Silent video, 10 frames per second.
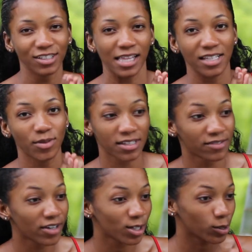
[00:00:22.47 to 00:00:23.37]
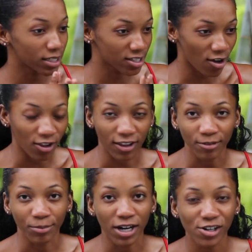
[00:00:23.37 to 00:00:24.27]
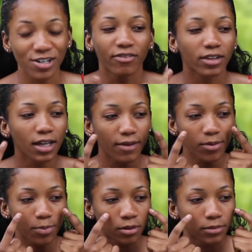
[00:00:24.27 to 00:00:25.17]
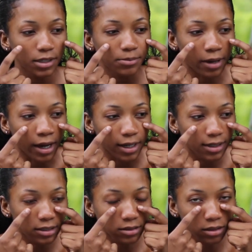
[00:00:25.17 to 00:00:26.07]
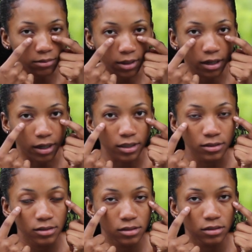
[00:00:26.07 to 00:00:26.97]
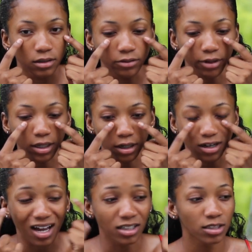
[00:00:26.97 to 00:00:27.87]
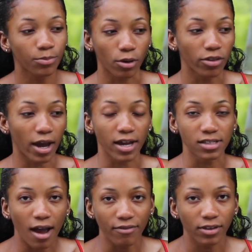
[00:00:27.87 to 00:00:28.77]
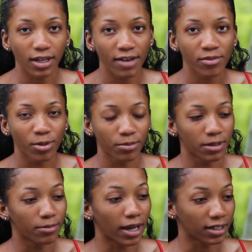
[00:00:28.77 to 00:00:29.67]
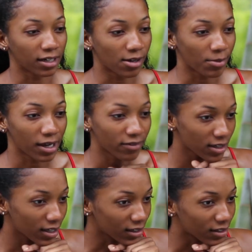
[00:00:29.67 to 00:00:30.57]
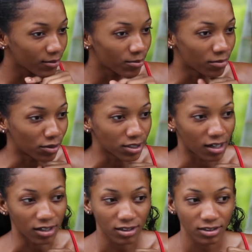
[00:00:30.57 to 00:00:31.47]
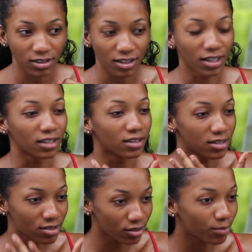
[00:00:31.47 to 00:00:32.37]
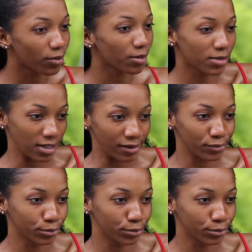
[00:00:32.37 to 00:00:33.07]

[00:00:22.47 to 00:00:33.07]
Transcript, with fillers: So that's what this video is all about. I feel like I have a permanent bag underneath my eyes, like right here. Actually, both eyes. I feel like I have a permanent bag now. I might have to get like Botox. Like these look permanent.